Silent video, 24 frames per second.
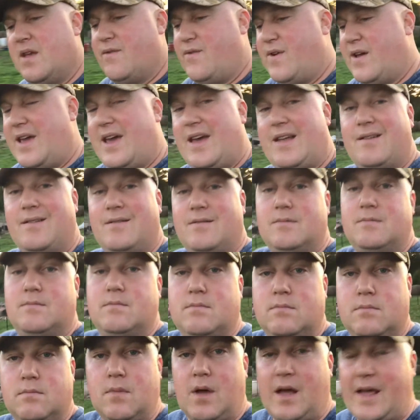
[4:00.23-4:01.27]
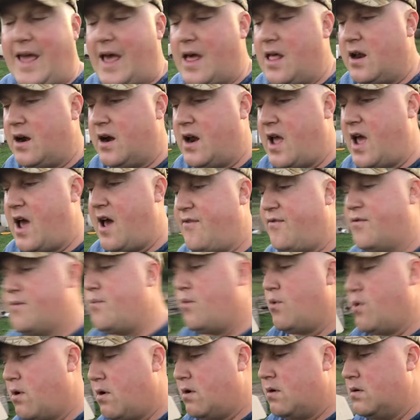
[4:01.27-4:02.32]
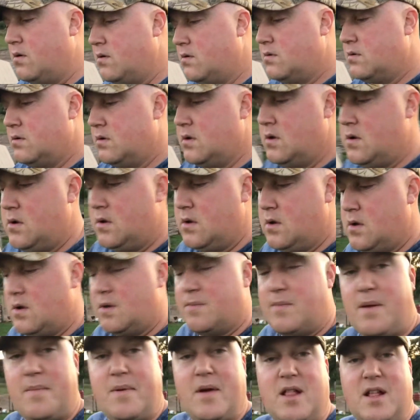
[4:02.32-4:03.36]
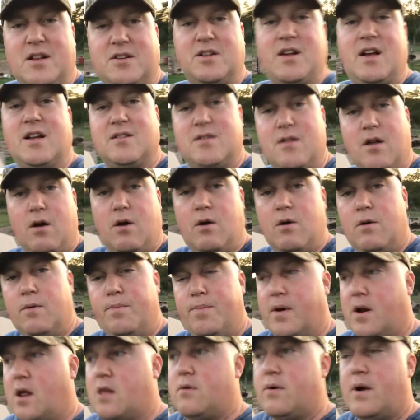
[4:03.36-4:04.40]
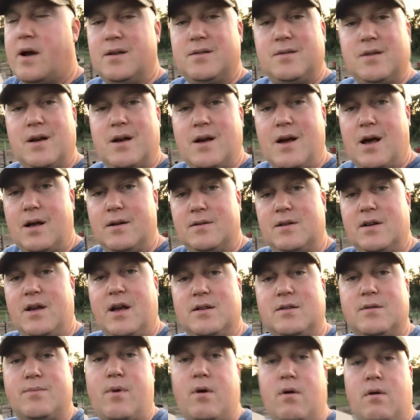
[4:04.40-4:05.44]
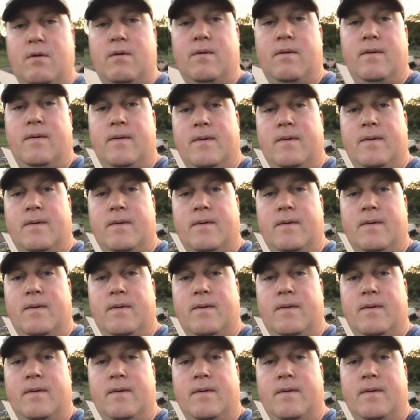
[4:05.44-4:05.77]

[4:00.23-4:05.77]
If I get a gallon and a half or more, maybe I'll let you guys know. But otherwise, I'll see you guys tomorrow.